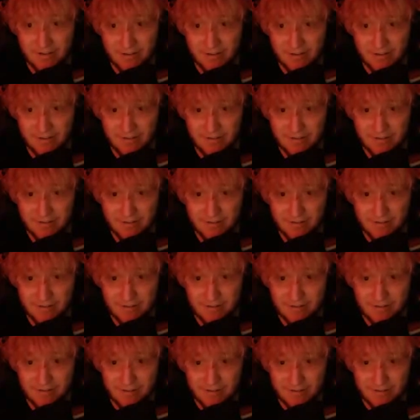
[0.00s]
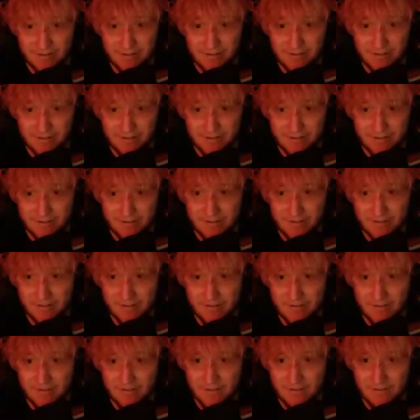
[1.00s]

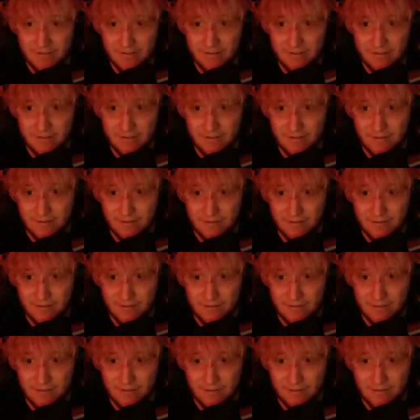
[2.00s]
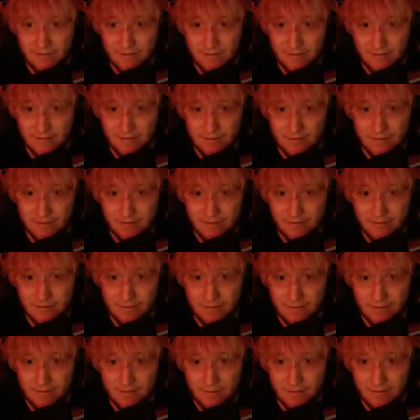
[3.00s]

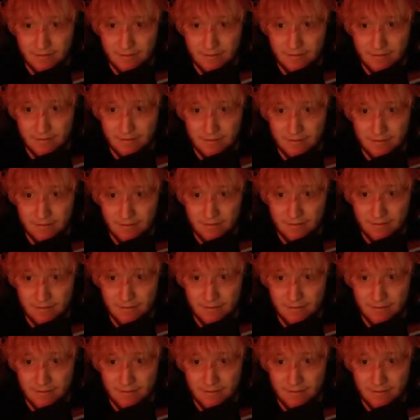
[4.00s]
No one is speaking in this clip.